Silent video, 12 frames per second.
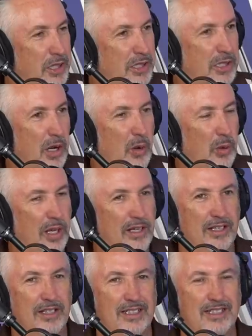so
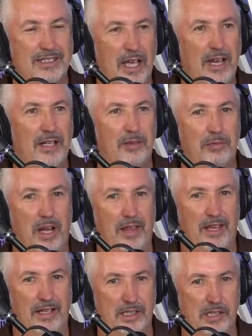excited by
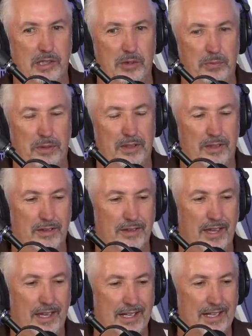that stupid little
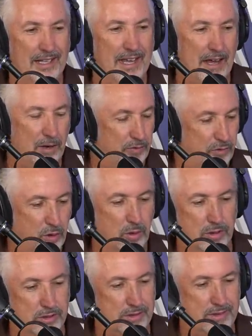thing, and now of
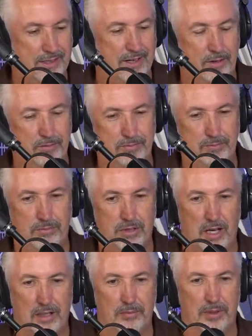course you know
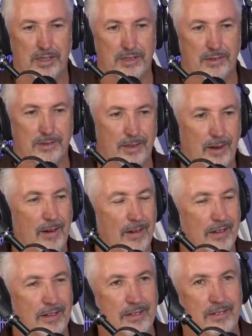Blockbuster's
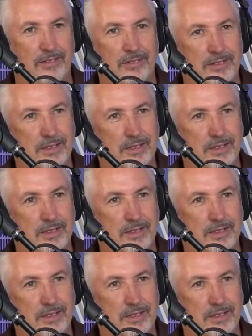gone, and